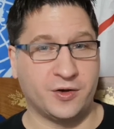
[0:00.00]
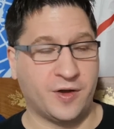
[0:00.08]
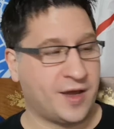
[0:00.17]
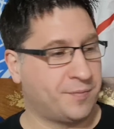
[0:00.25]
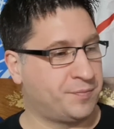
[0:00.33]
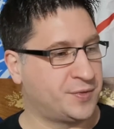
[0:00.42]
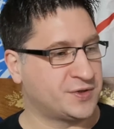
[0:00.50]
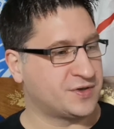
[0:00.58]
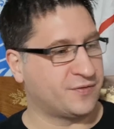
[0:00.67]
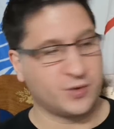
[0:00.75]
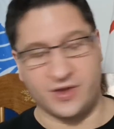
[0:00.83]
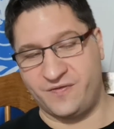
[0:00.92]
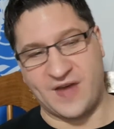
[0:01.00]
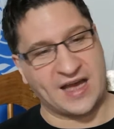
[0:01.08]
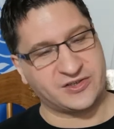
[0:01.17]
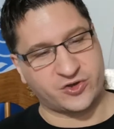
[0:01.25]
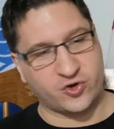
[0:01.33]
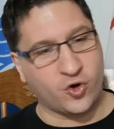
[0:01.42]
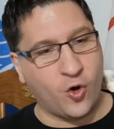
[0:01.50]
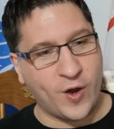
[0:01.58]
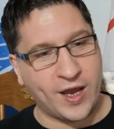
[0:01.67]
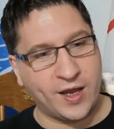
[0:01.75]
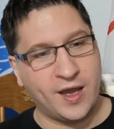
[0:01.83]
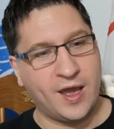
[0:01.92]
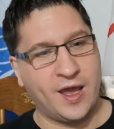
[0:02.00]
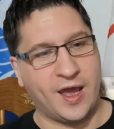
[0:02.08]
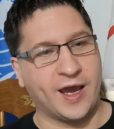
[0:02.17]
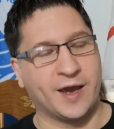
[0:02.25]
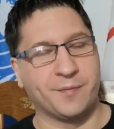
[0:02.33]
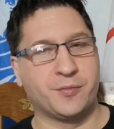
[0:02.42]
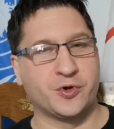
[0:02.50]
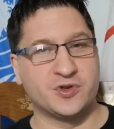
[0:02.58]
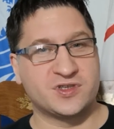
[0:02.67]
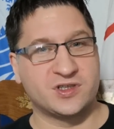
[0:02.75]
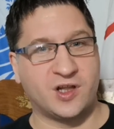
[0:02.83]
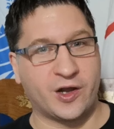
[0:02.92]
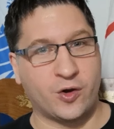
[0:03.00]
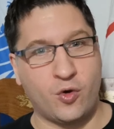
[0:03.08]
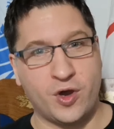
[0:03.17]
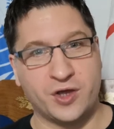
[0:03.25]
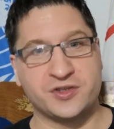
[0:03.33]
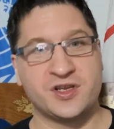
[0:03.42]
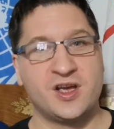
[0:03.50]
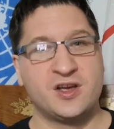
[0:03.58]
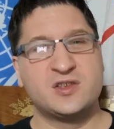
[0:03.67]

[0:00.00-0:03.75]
You know, hemp is a really fast growing and produces a lot of oils.